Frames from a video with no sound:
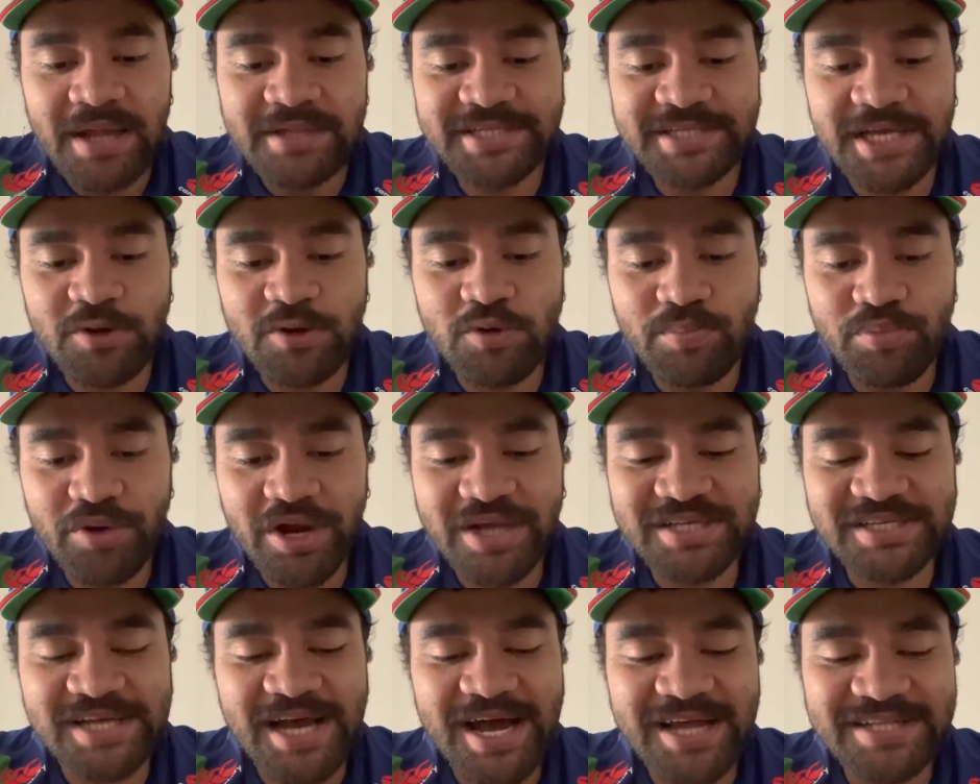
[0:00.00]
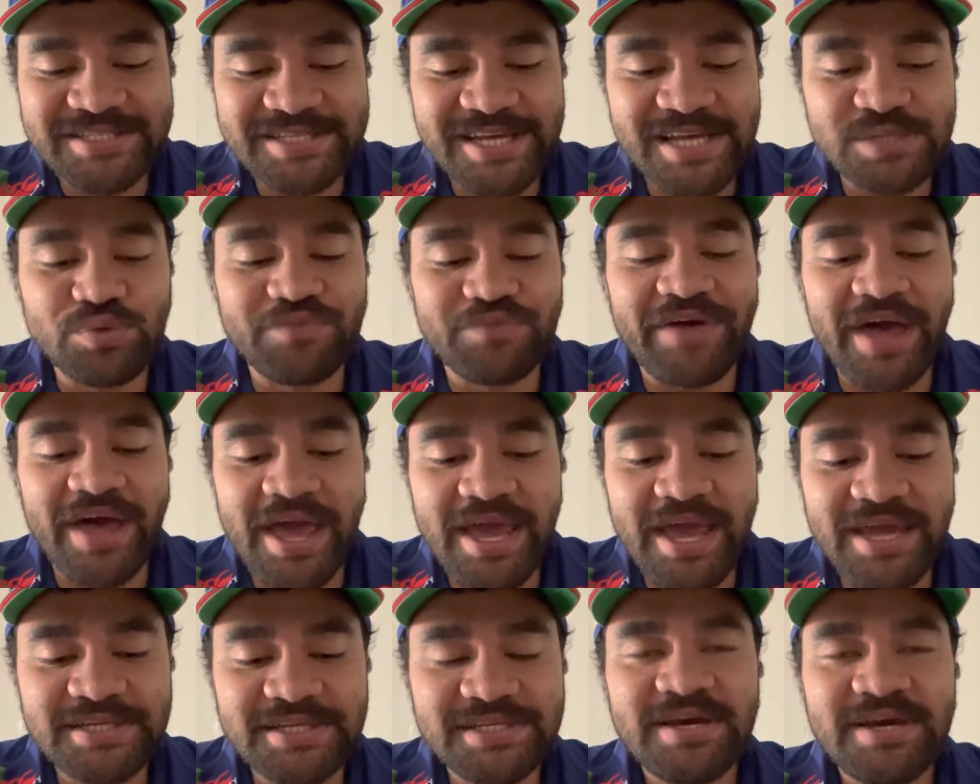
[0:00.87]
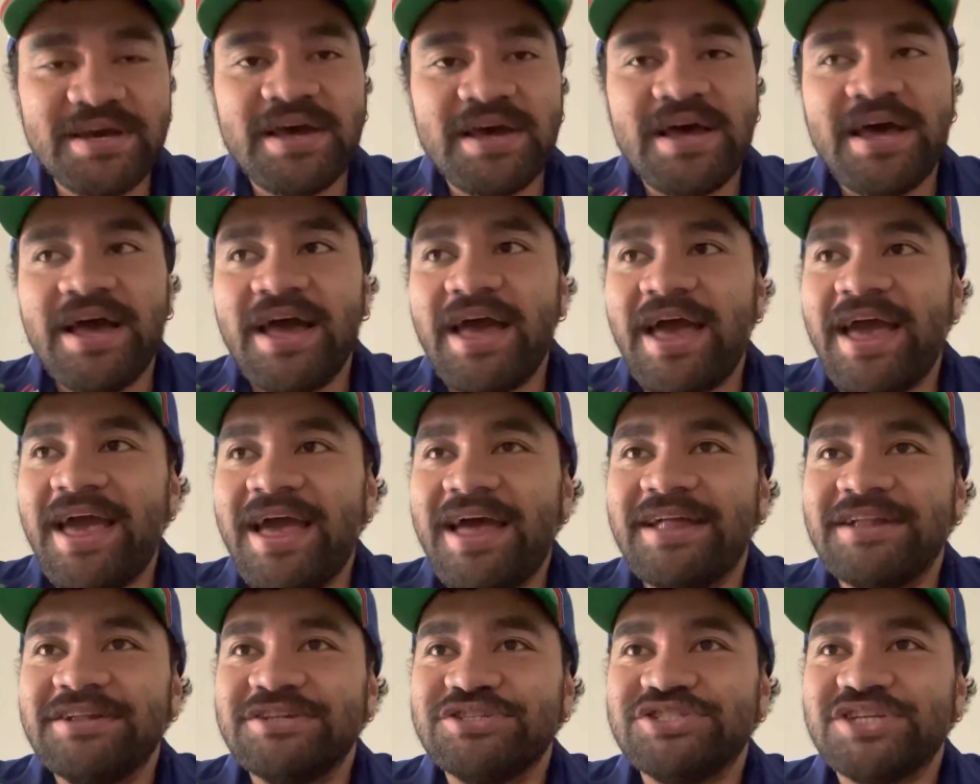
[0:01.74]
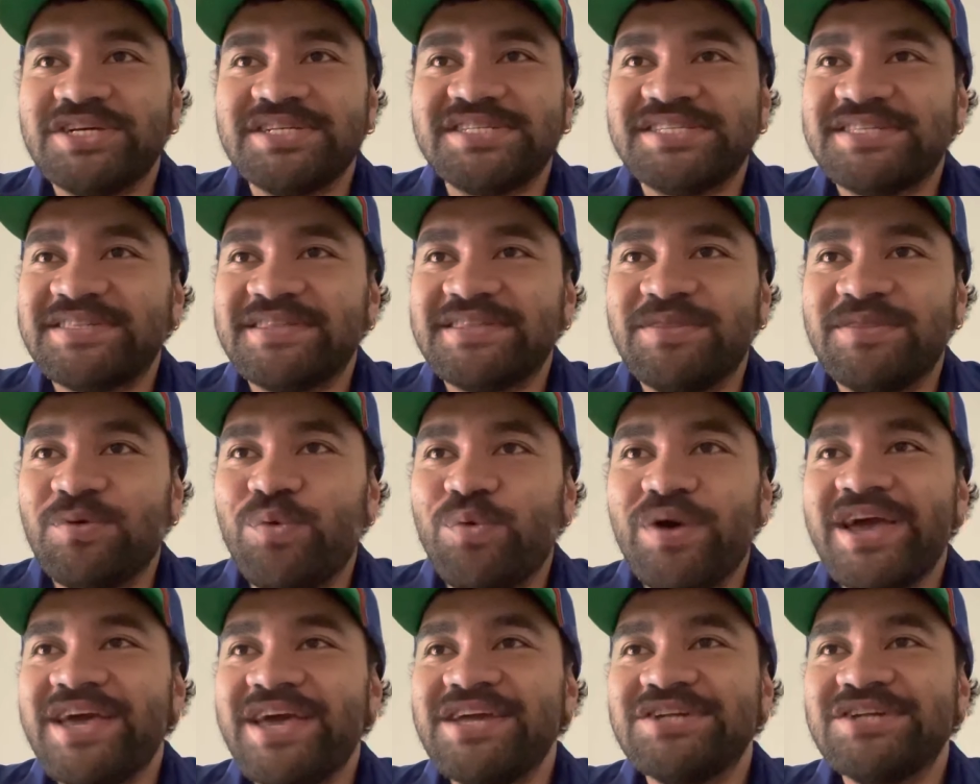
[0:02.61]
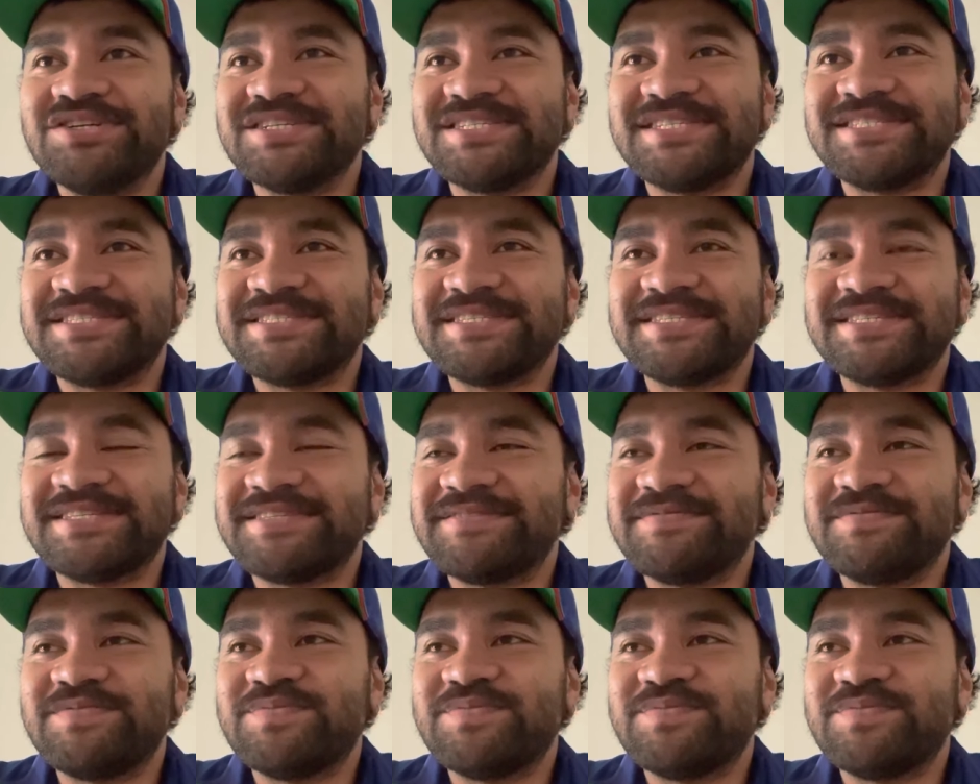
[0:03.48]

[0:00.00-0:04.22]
Tackle breaks, RTS with 8, and just the way he just